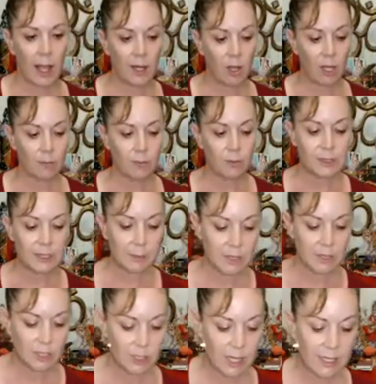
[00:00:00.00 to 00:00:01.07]
And I will
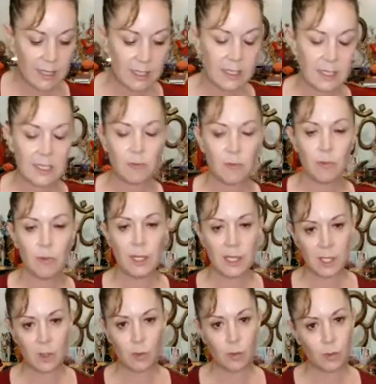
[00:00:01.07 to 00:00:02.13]
demonstrate. This is
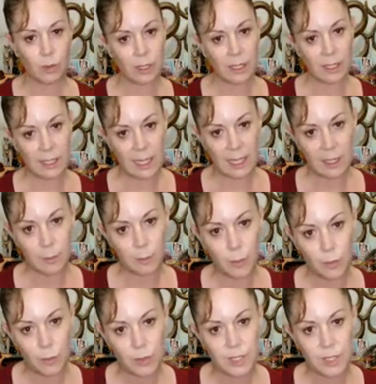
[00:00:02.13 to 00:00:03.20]
really good, again, at
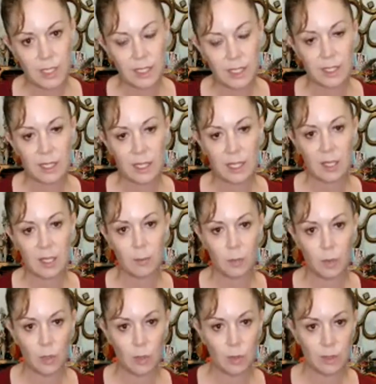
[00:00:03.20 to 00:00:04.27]
boosting the
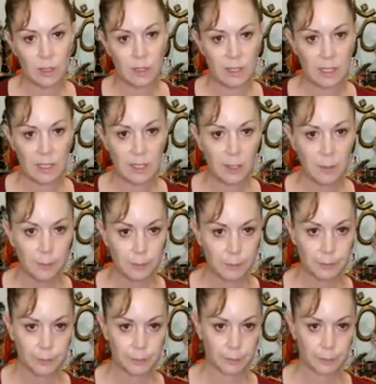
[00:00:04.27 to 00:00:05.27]
immune system.